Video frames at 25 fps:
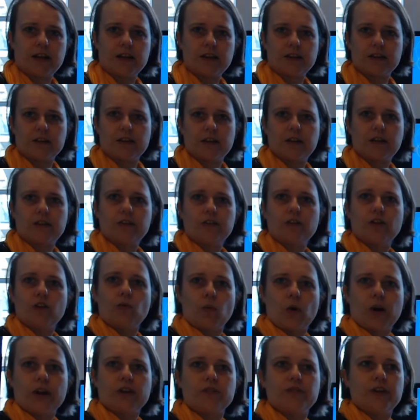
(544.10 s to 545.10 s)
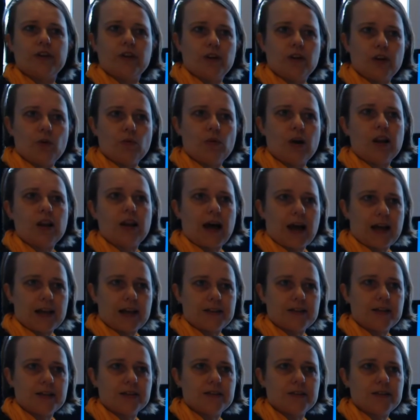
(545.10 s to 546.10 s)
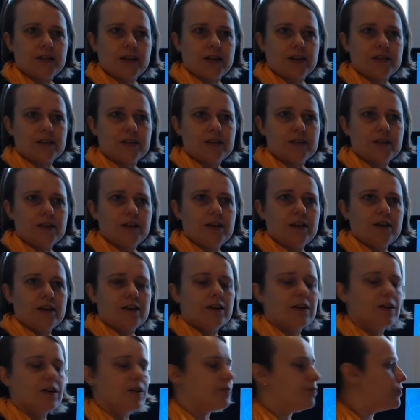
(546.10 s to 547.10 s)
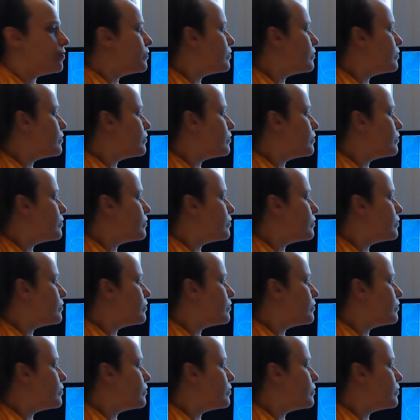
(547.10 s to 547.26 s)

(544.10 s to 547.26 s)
uh, uh one of the newer licenses um,